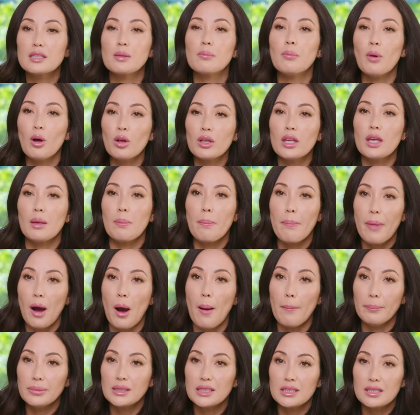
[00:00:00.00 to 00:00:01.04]
It's a bulky
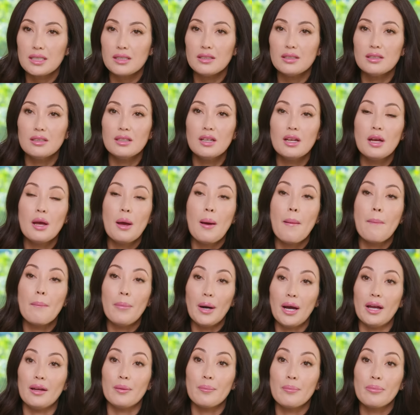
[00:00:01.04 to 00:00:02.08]
pump still,
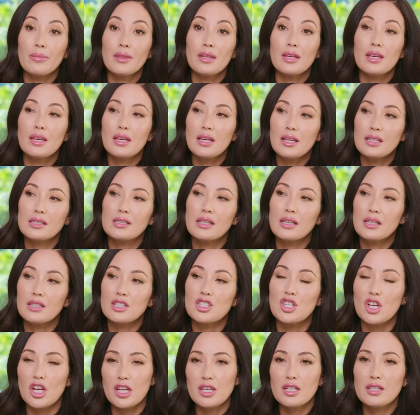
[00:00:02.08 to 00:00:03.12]
but is
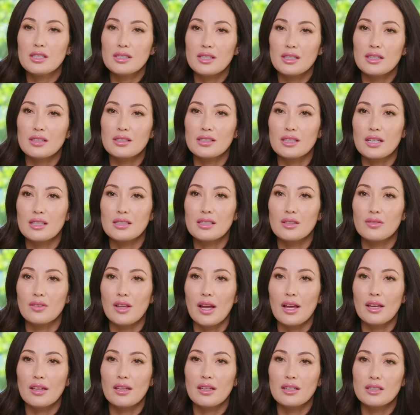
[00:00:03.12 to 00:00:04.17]
it genius in the sense of
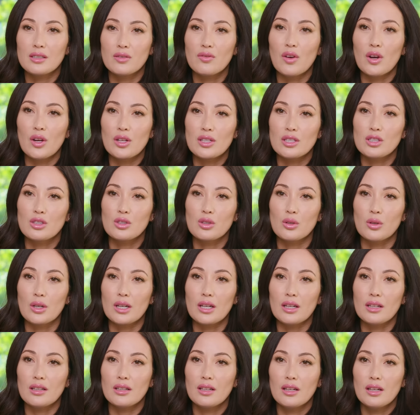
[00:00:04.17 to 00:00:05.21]
like it's very
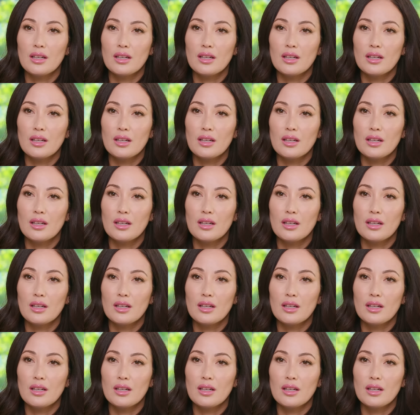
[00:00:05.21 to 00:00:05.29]
discreet,